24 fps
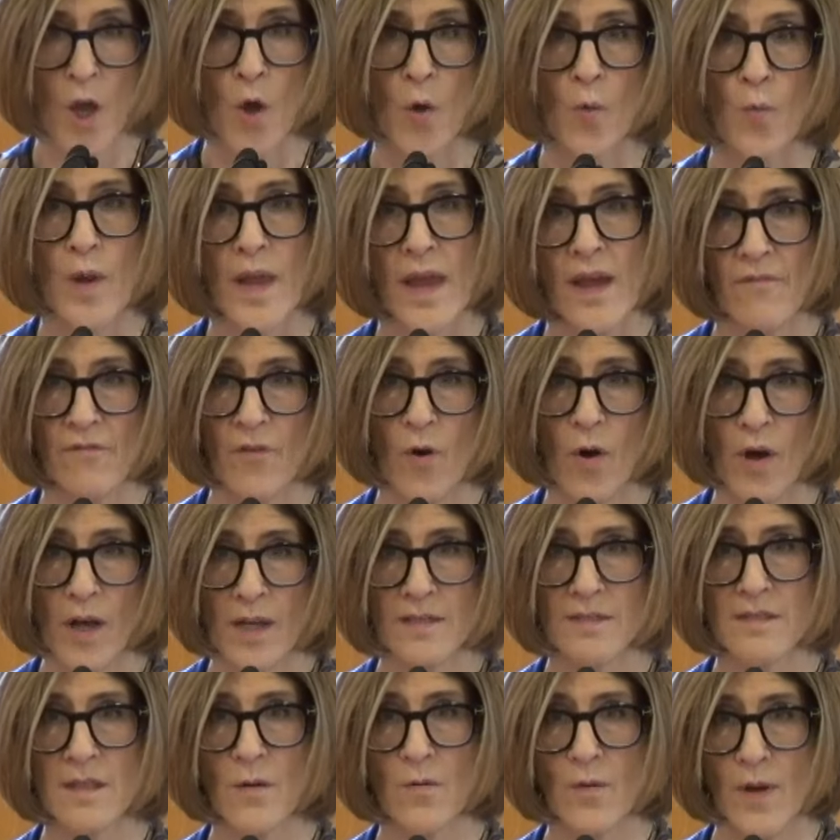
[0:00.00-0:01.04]
We have
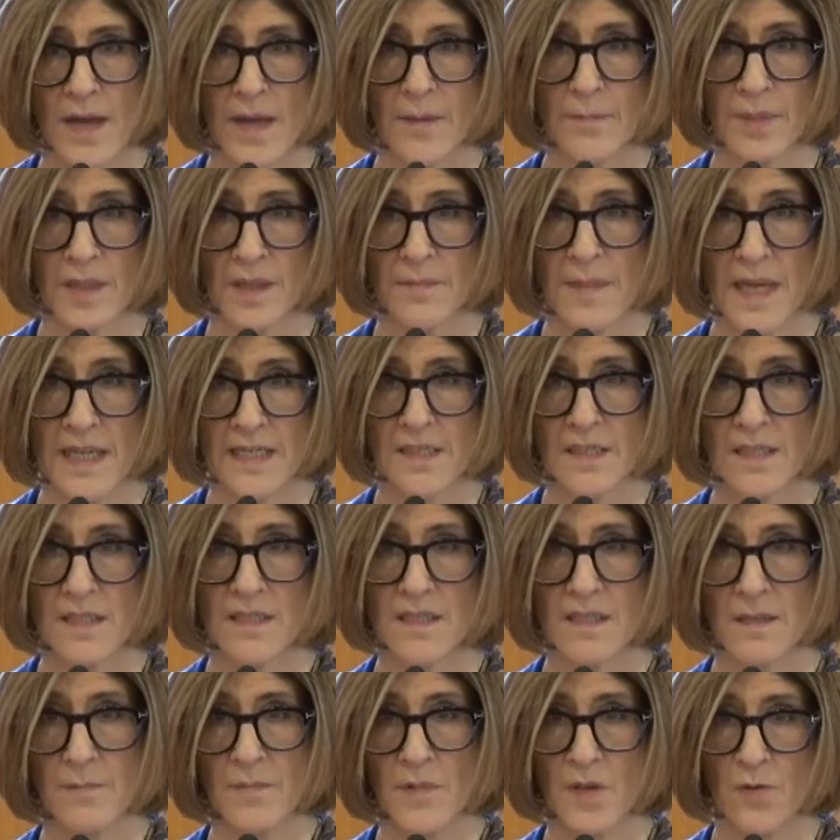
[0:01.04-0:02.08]
also implemented
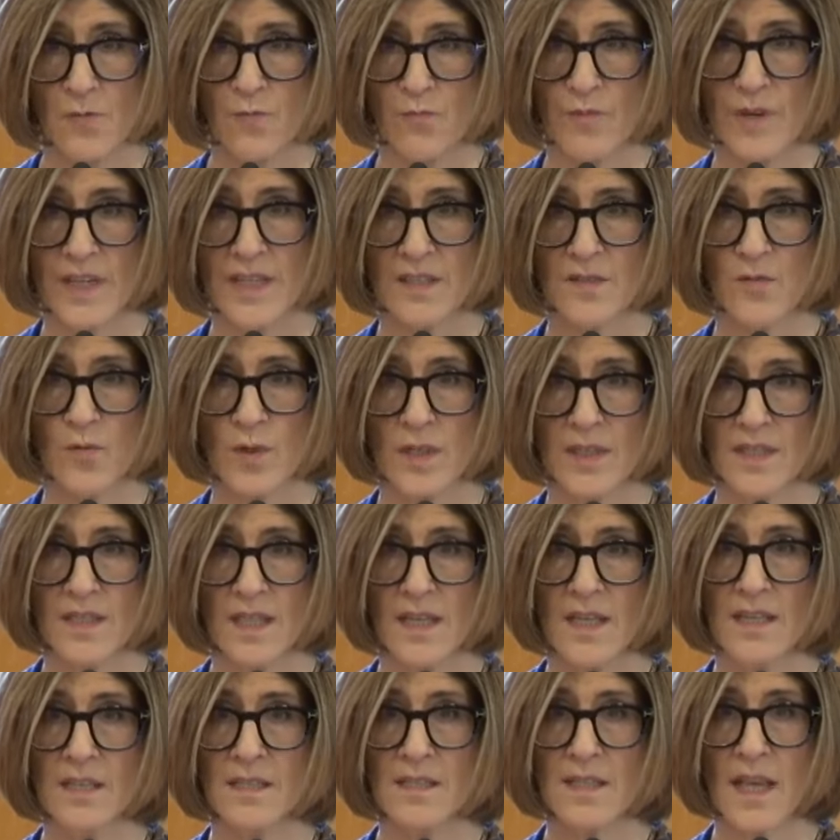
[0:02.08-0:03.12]
some new
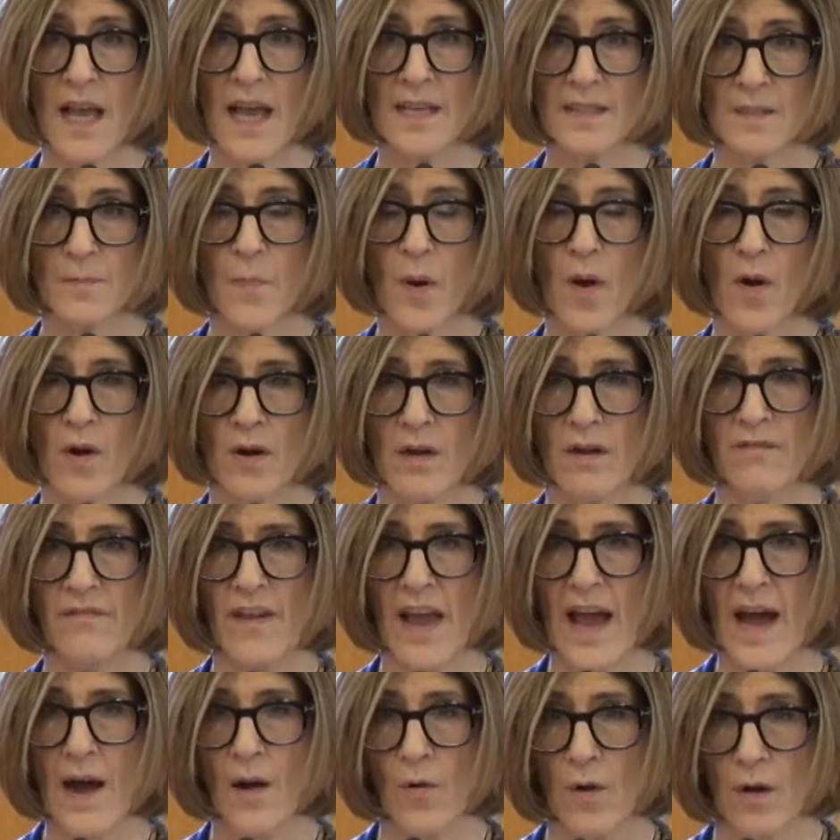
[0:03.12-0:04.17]
resources as part of
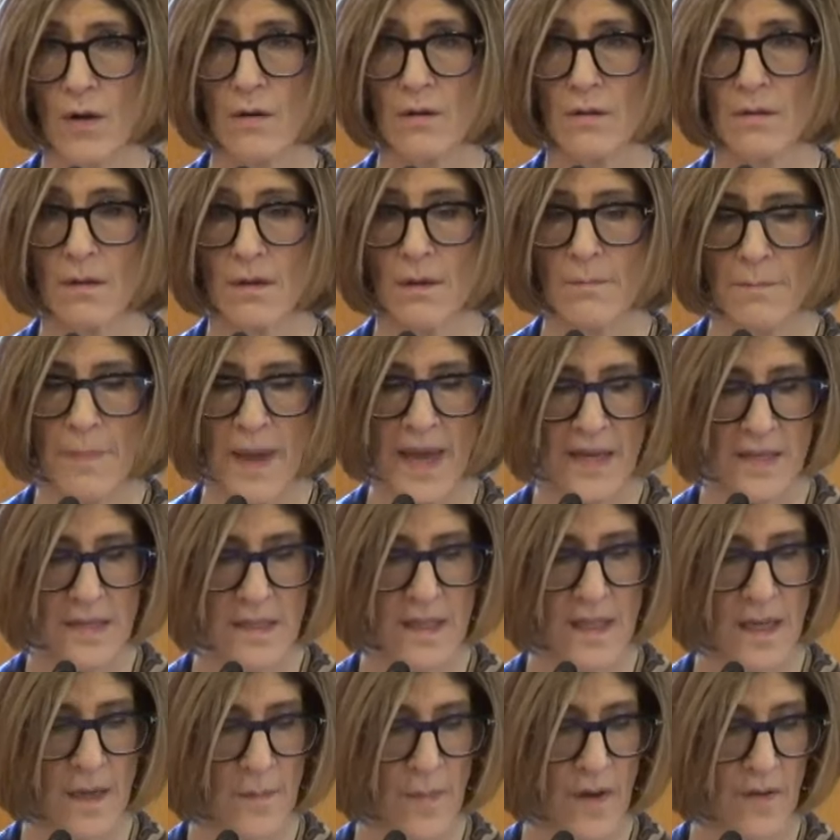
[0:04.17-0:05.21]
our
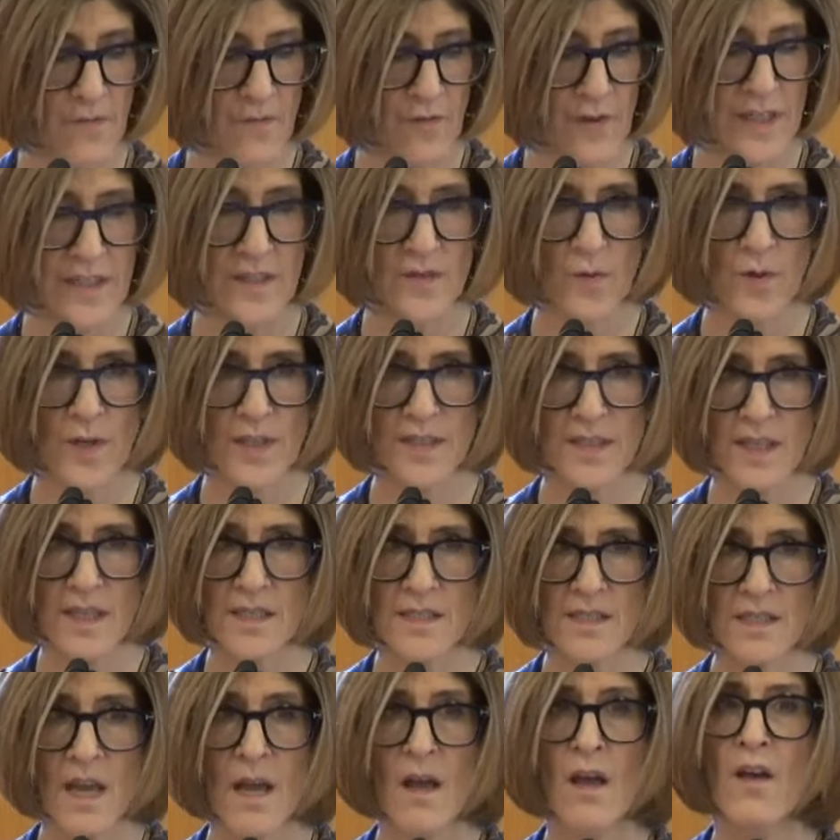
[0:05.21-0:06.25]
compendium of
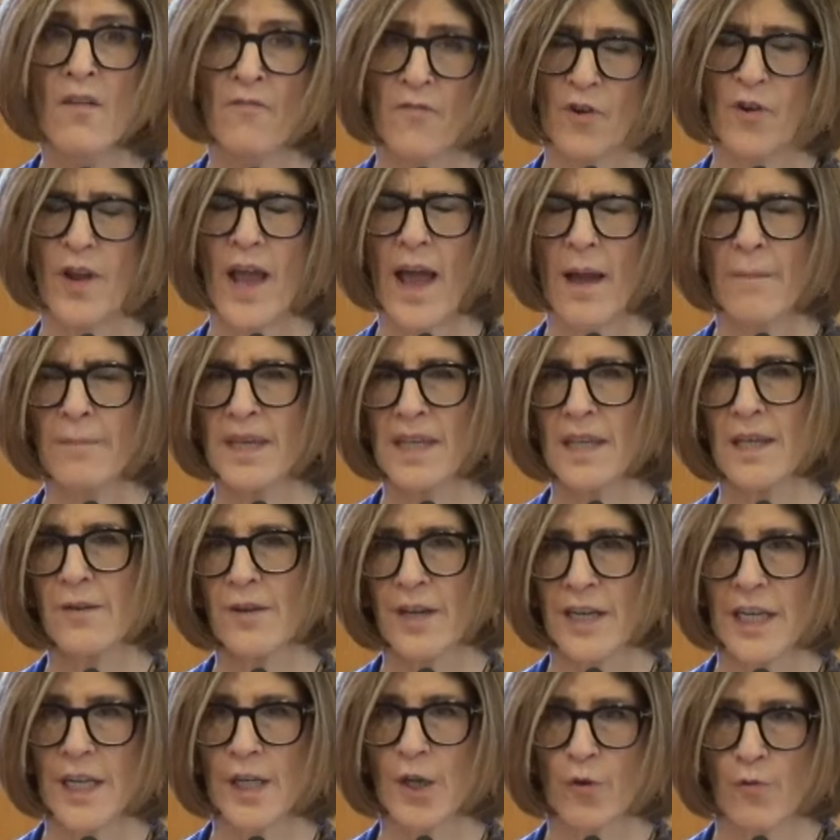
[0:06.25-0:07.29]
resources. Vocabulary
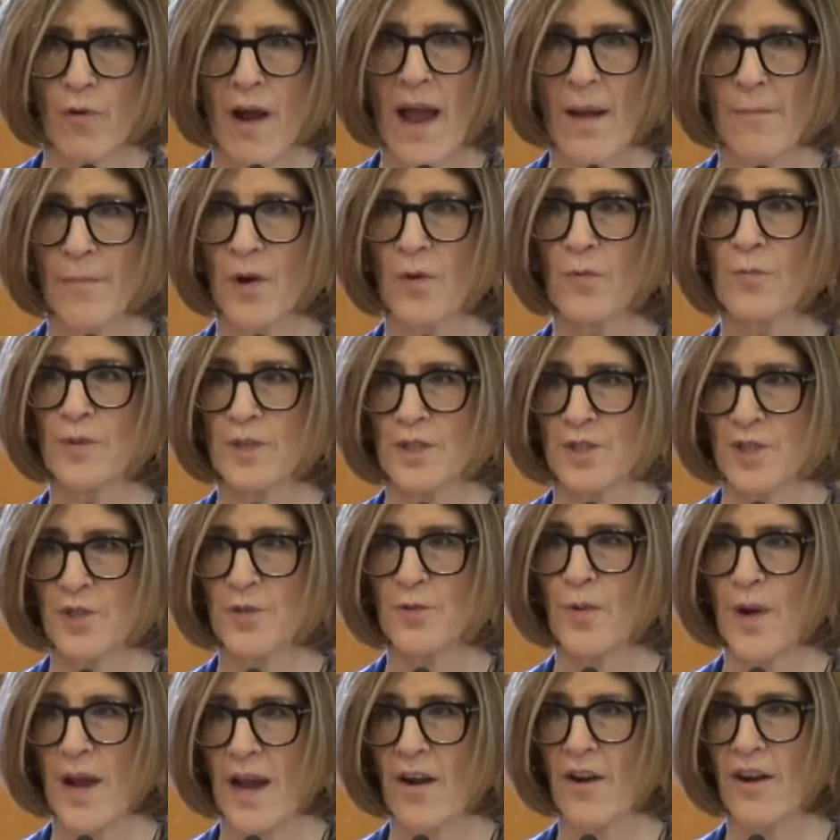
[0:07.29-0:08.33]
and grammar were
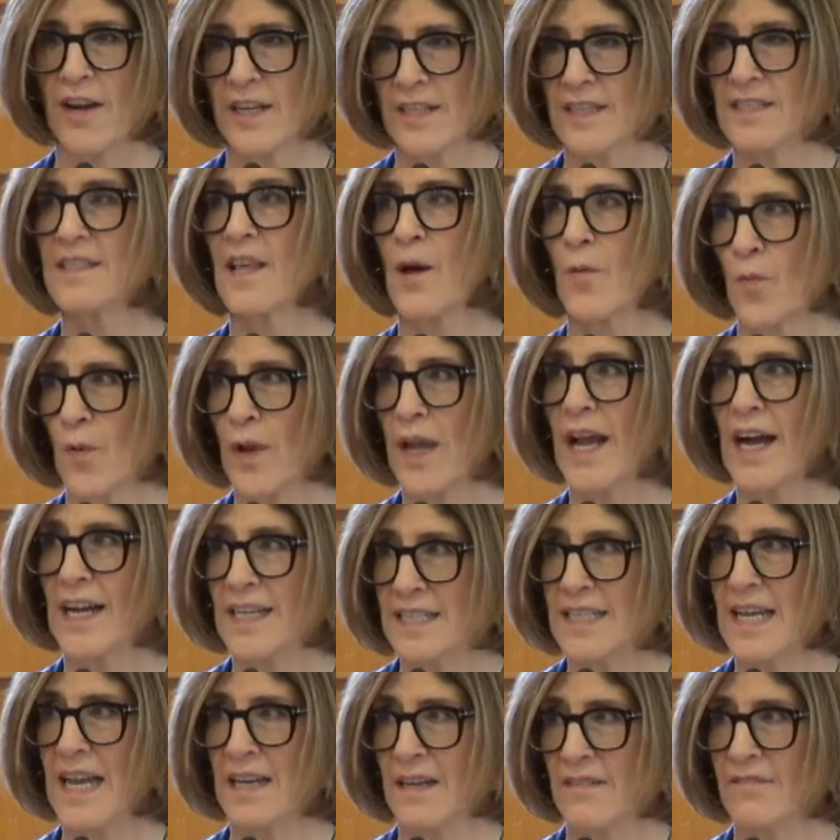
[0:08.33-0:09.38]
two areas that we
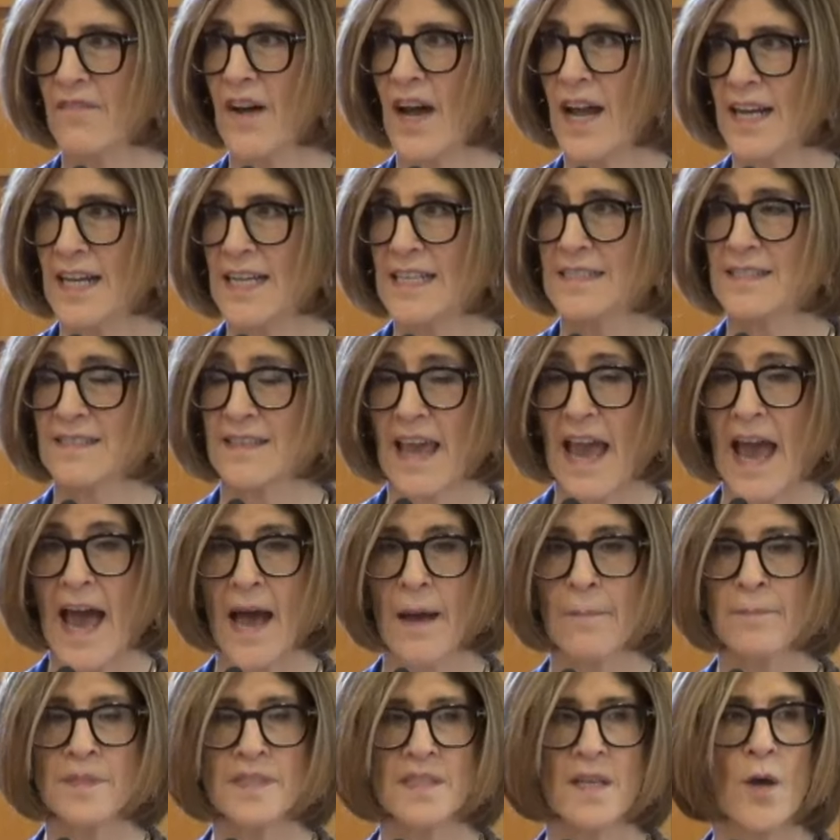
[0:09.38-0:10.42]
identified as
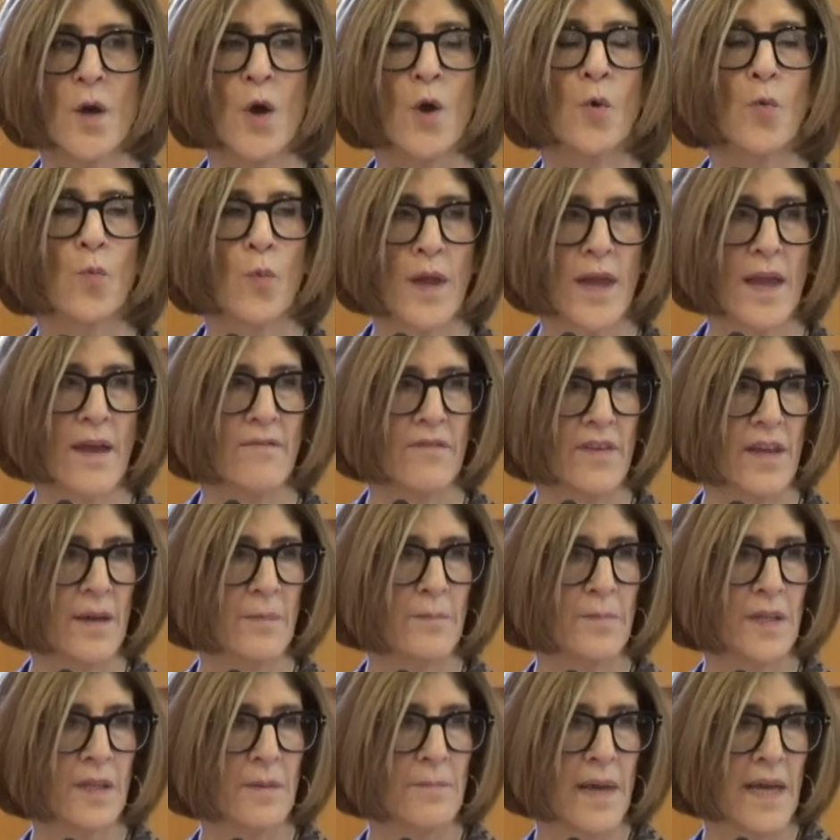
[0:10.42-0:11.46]
gaps. We have
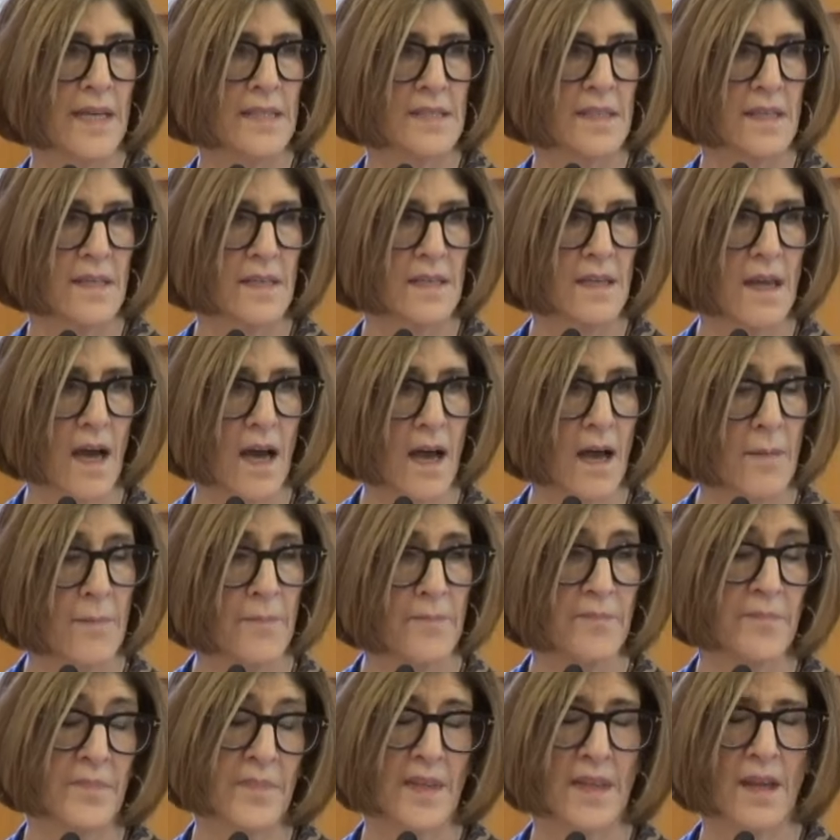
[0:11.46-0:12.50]
implemented
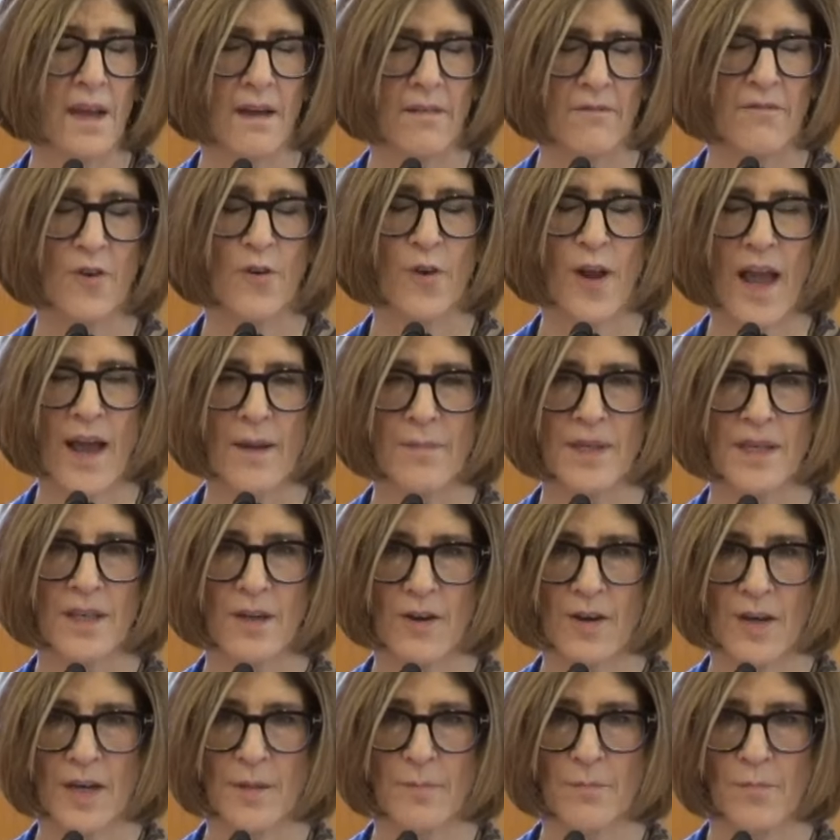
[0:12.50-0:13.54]
um, a
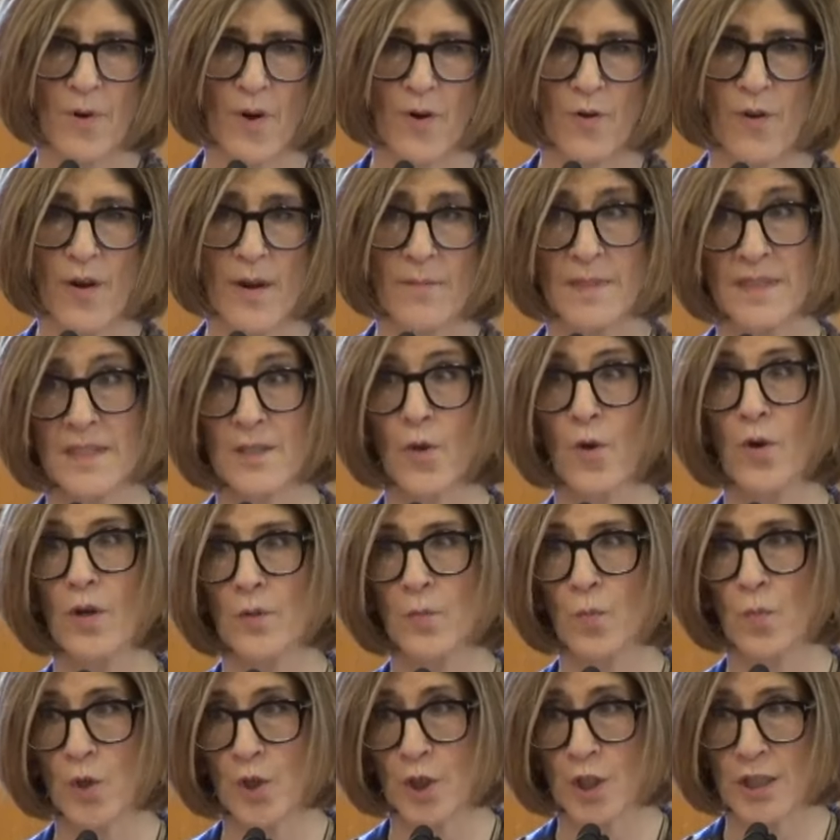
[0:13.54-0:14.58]
vocabulary program, it's
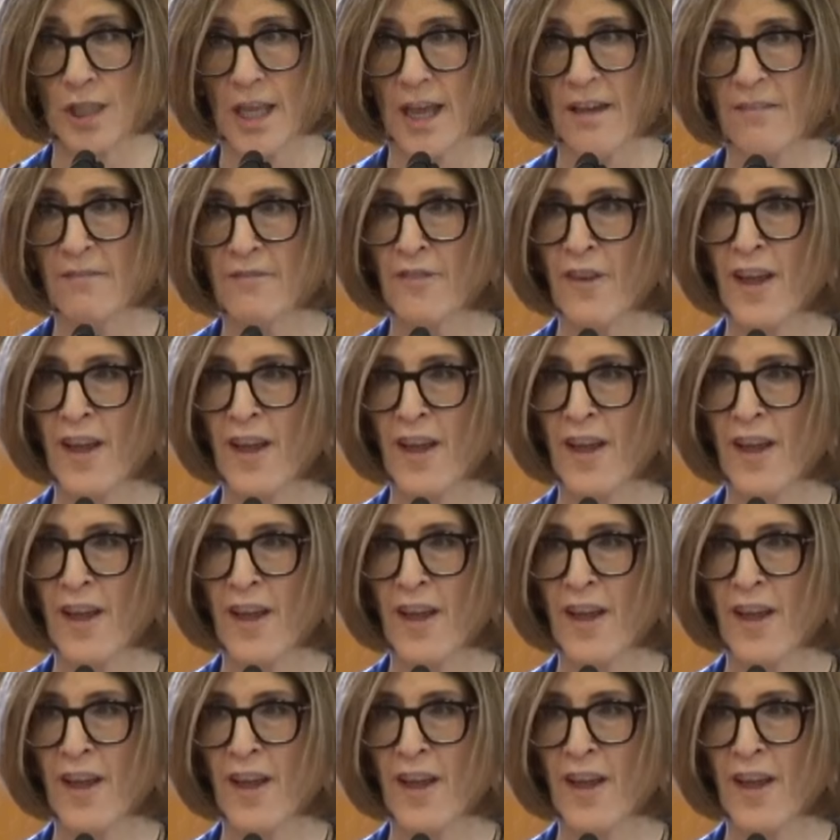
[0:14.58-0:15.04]
called Word Love,